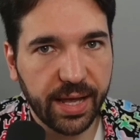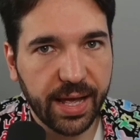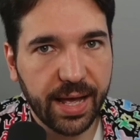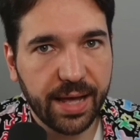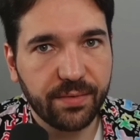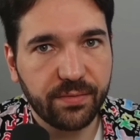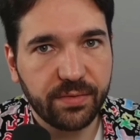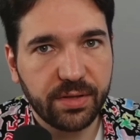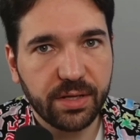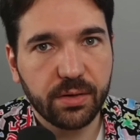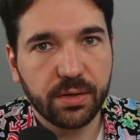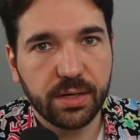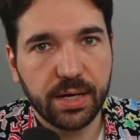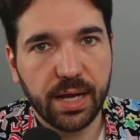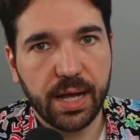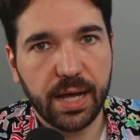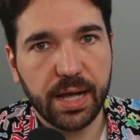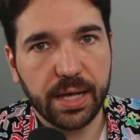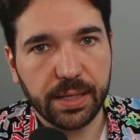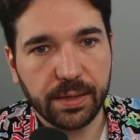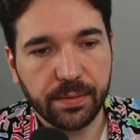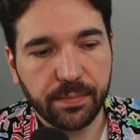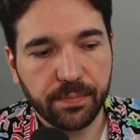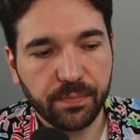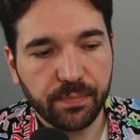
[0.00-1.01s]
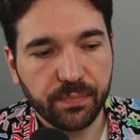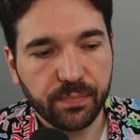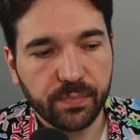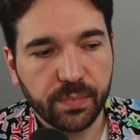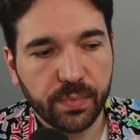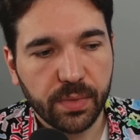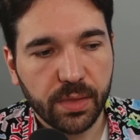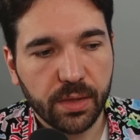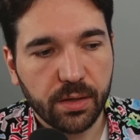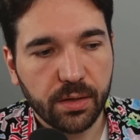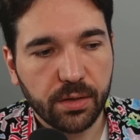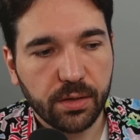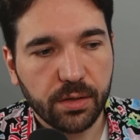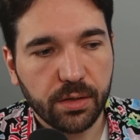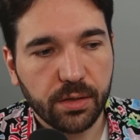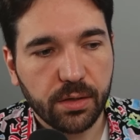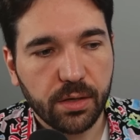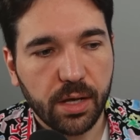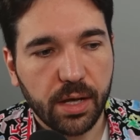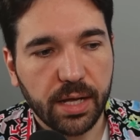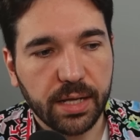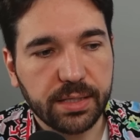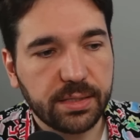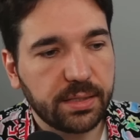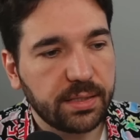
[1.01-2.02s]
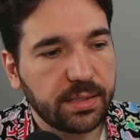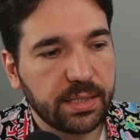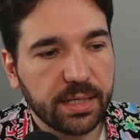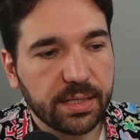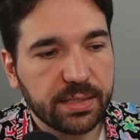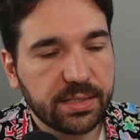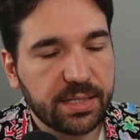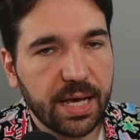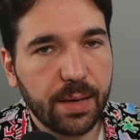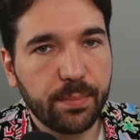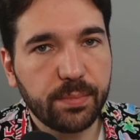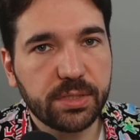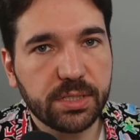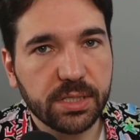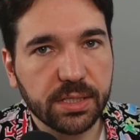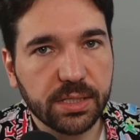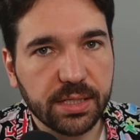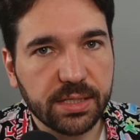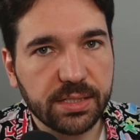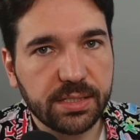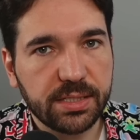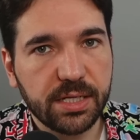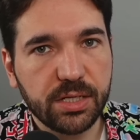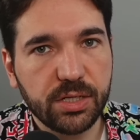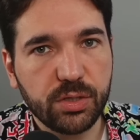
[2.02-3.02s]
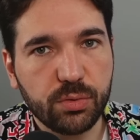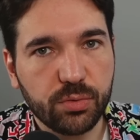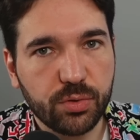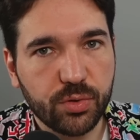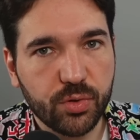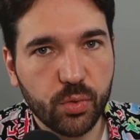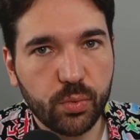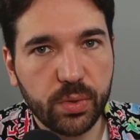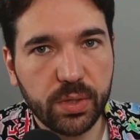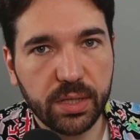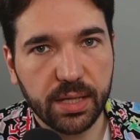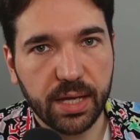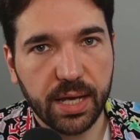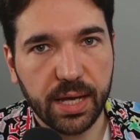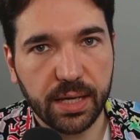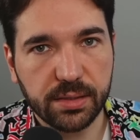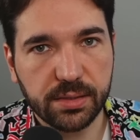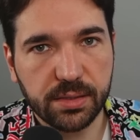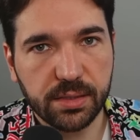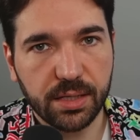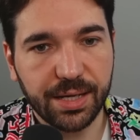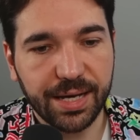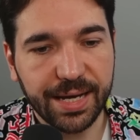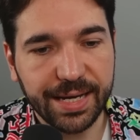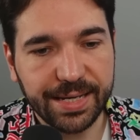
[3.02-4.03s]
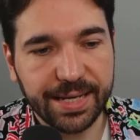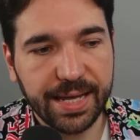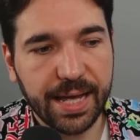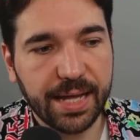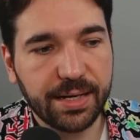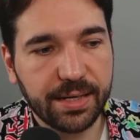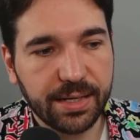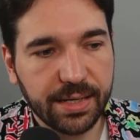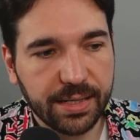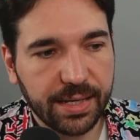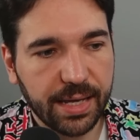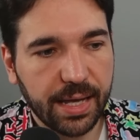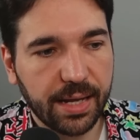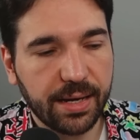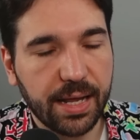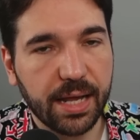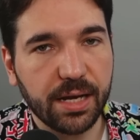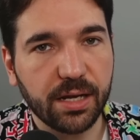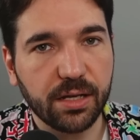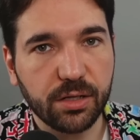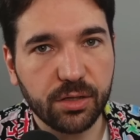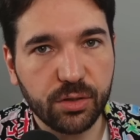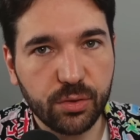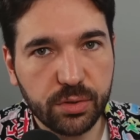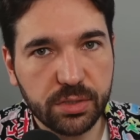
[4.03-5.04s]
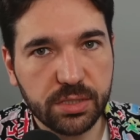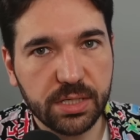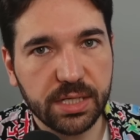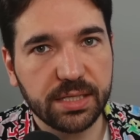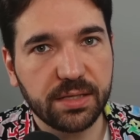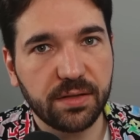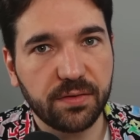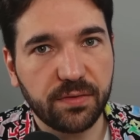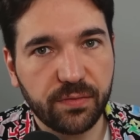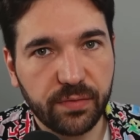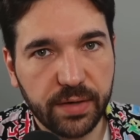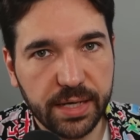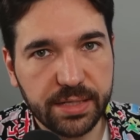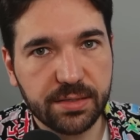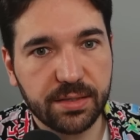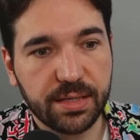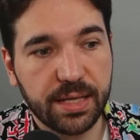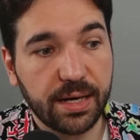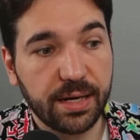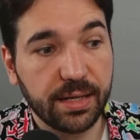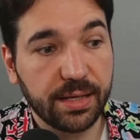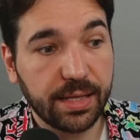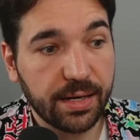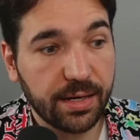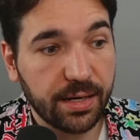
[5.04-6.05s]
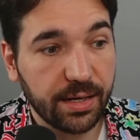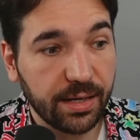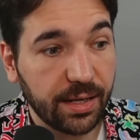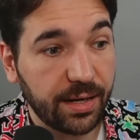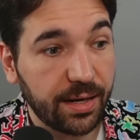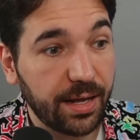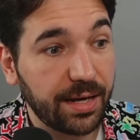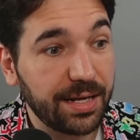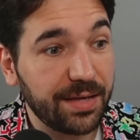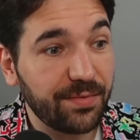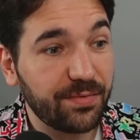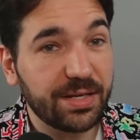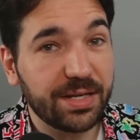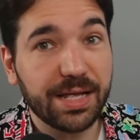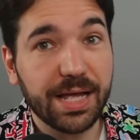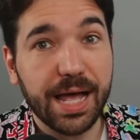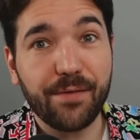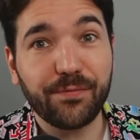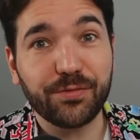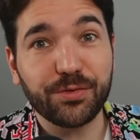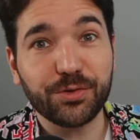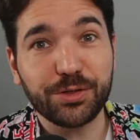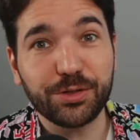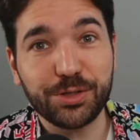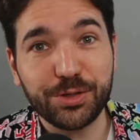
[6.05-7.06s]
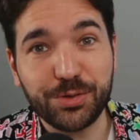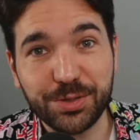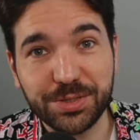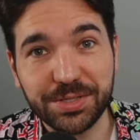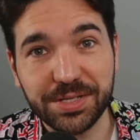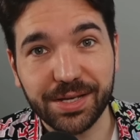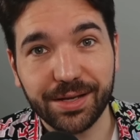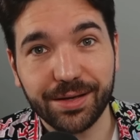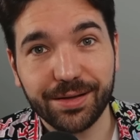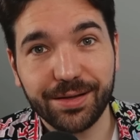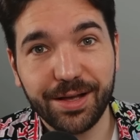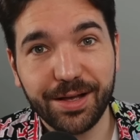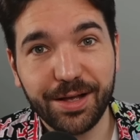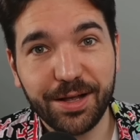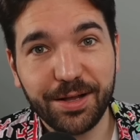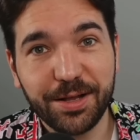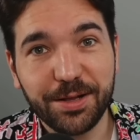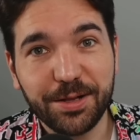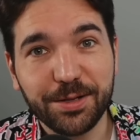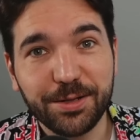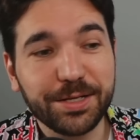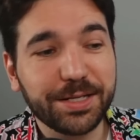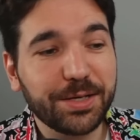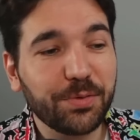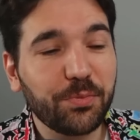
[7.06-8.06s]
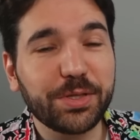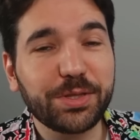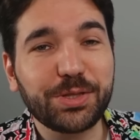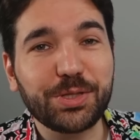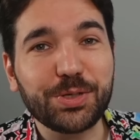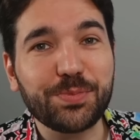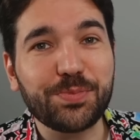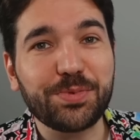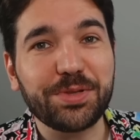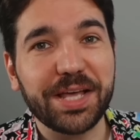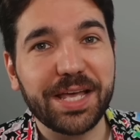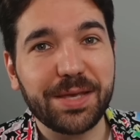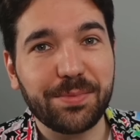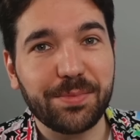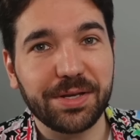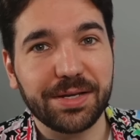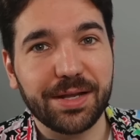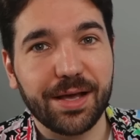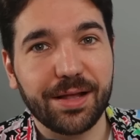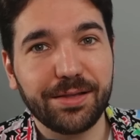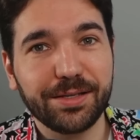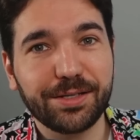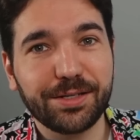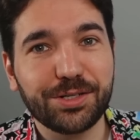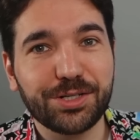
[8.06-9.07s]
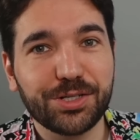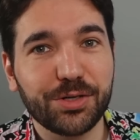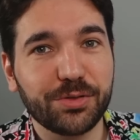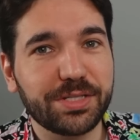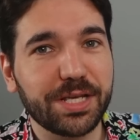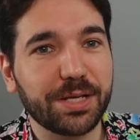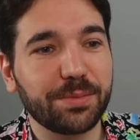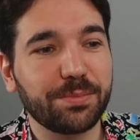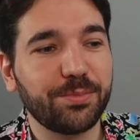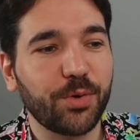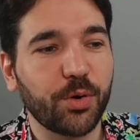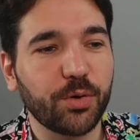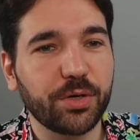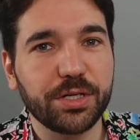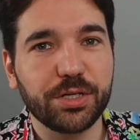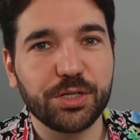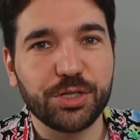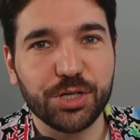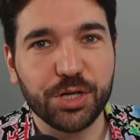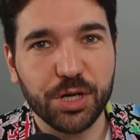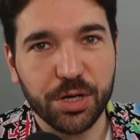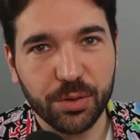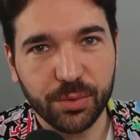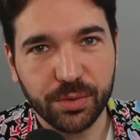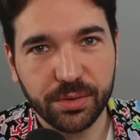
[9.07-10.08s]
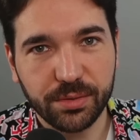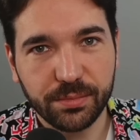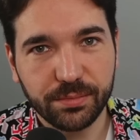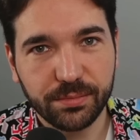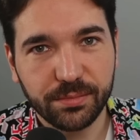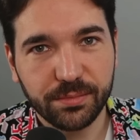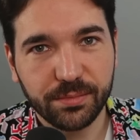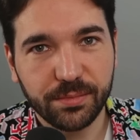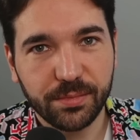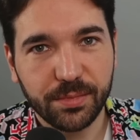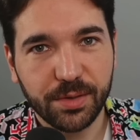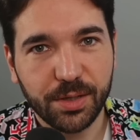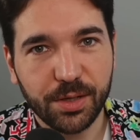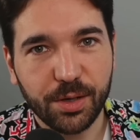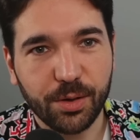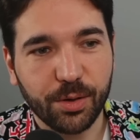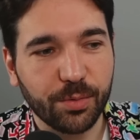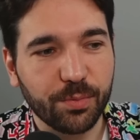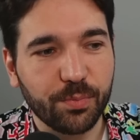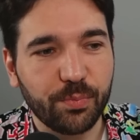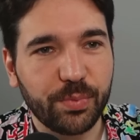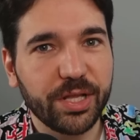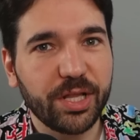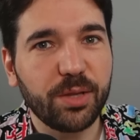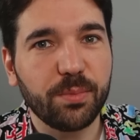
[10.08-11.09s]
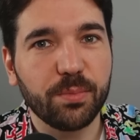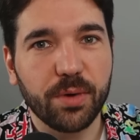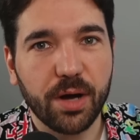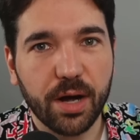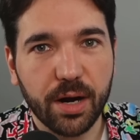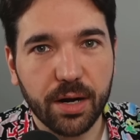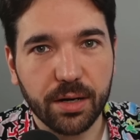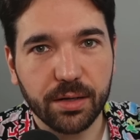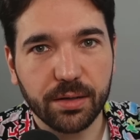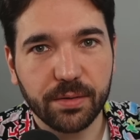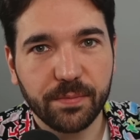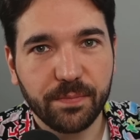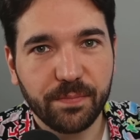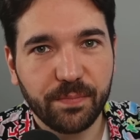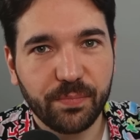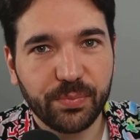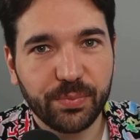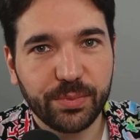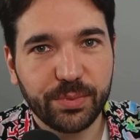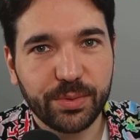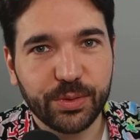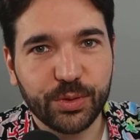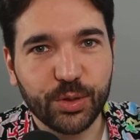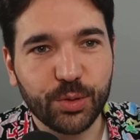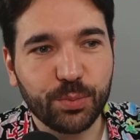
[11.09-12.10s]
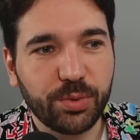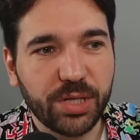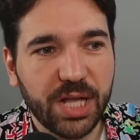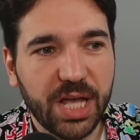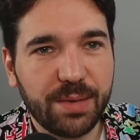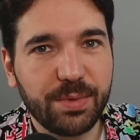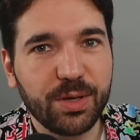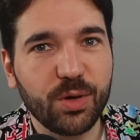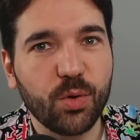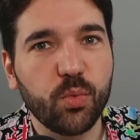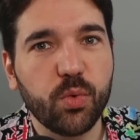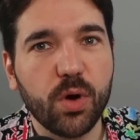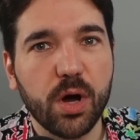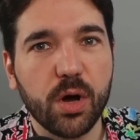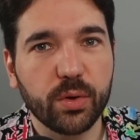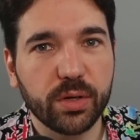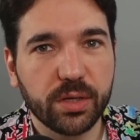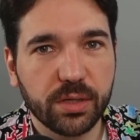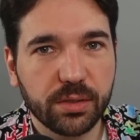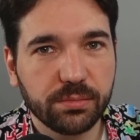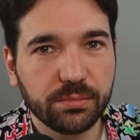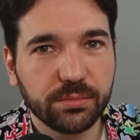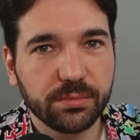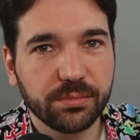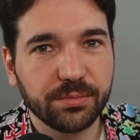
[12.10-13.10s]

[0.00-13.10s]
have their guy? the attempt to continue doing that again and again and losing in the face of that again and again. And even after losing, look at what they're blaming now. Look at shows like Morning Joe or Bill Maher. They're blaming woke.